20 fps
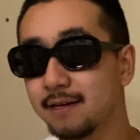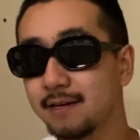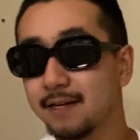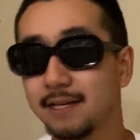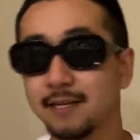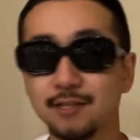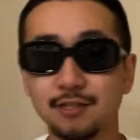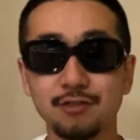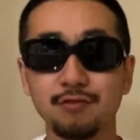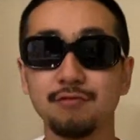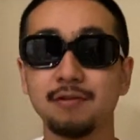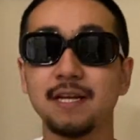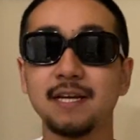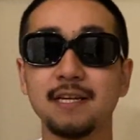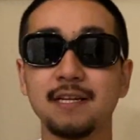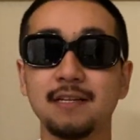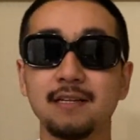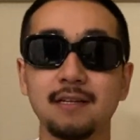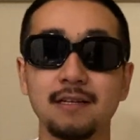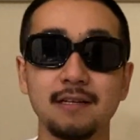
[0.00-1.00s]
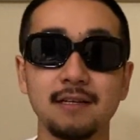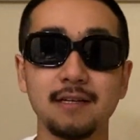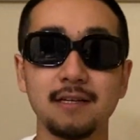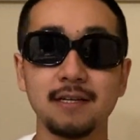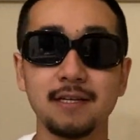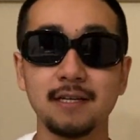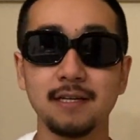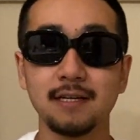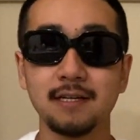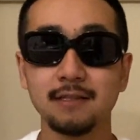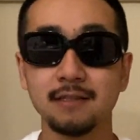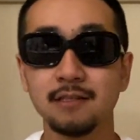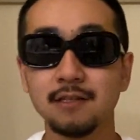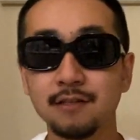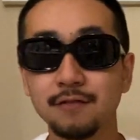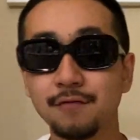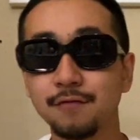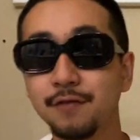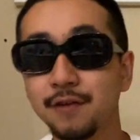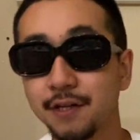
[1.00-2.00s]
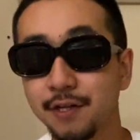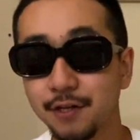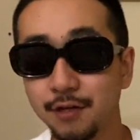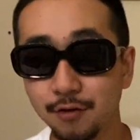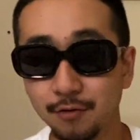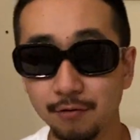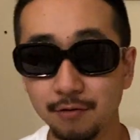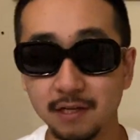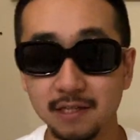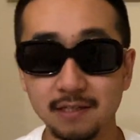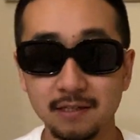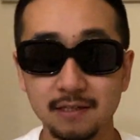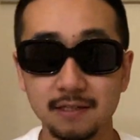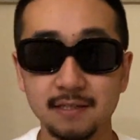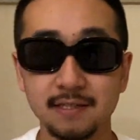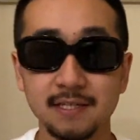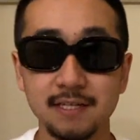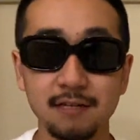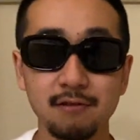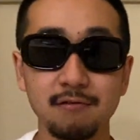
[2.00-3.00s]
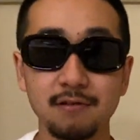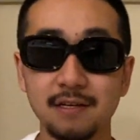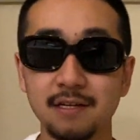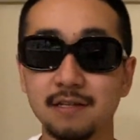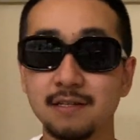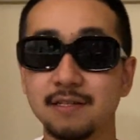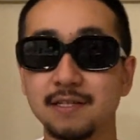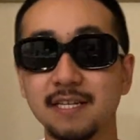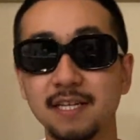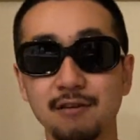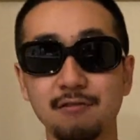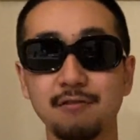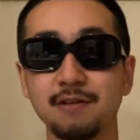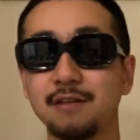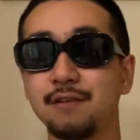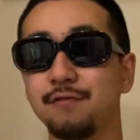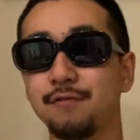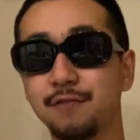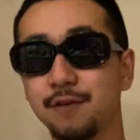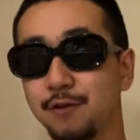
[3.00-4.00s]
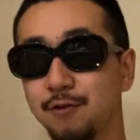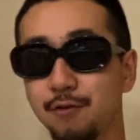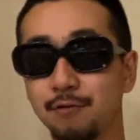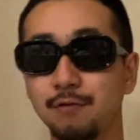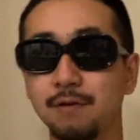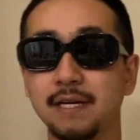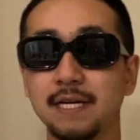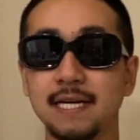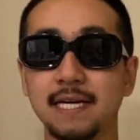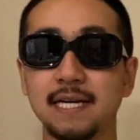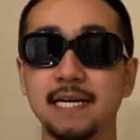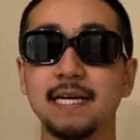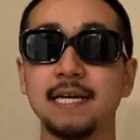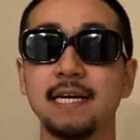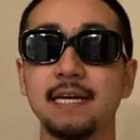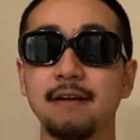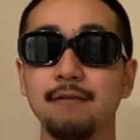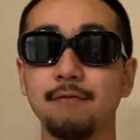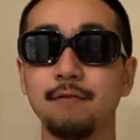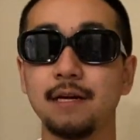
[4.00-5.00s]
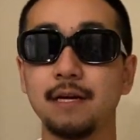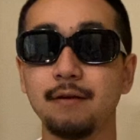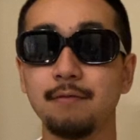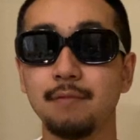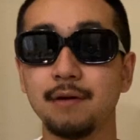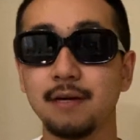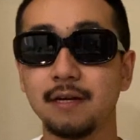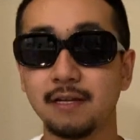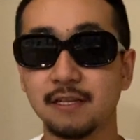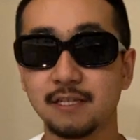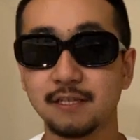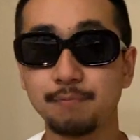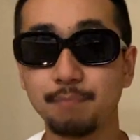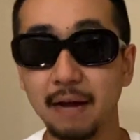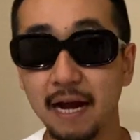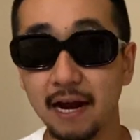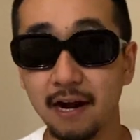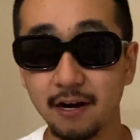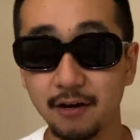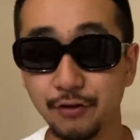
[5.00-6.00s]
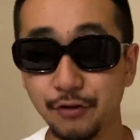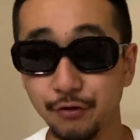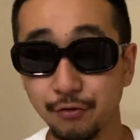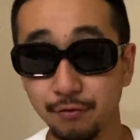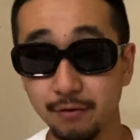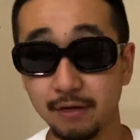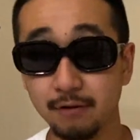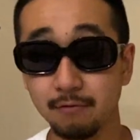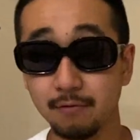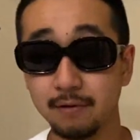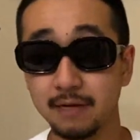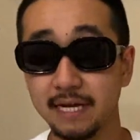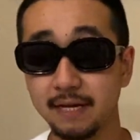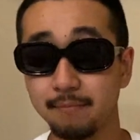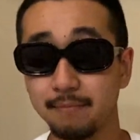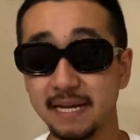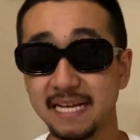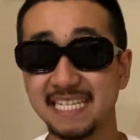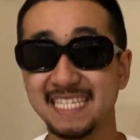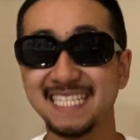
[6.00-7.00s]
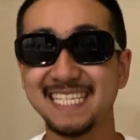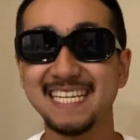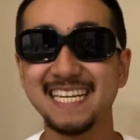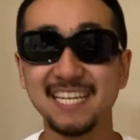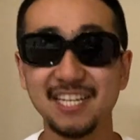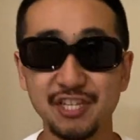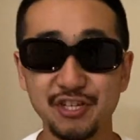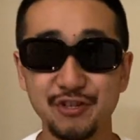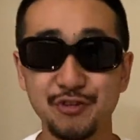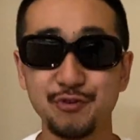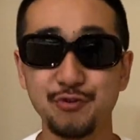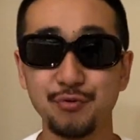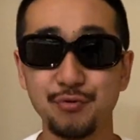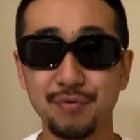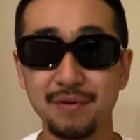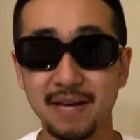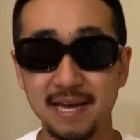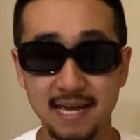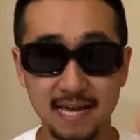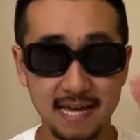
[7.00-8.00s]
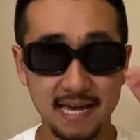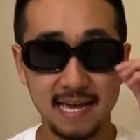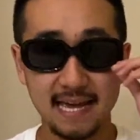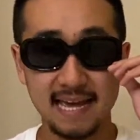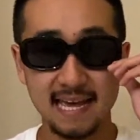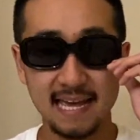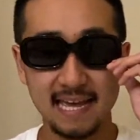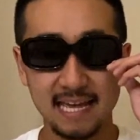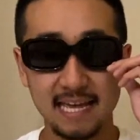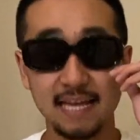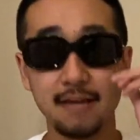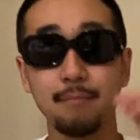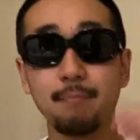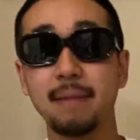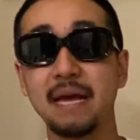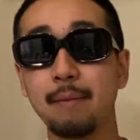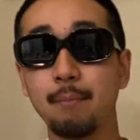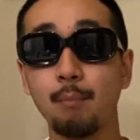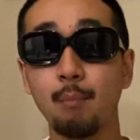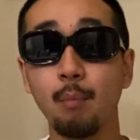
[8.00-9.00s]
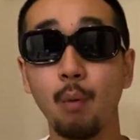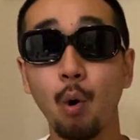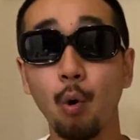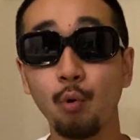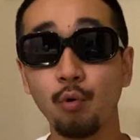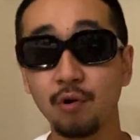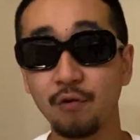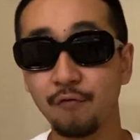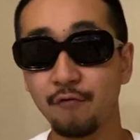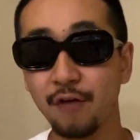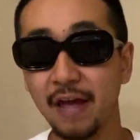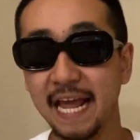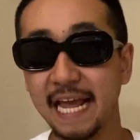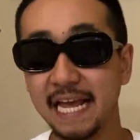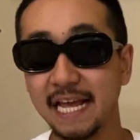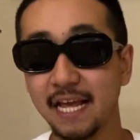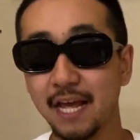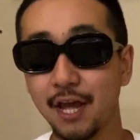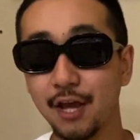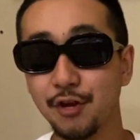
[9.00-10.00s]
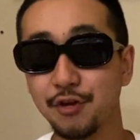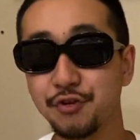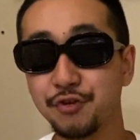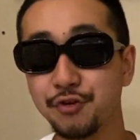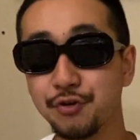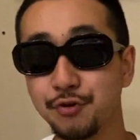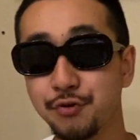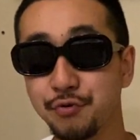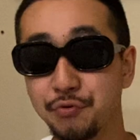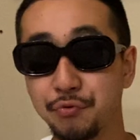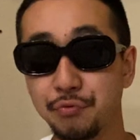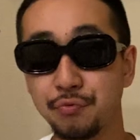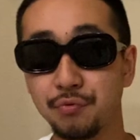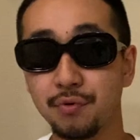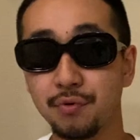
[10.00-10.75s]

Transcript: And today, in this video, it's a serious video. It may inspire you. It may teach you. It may motivate you.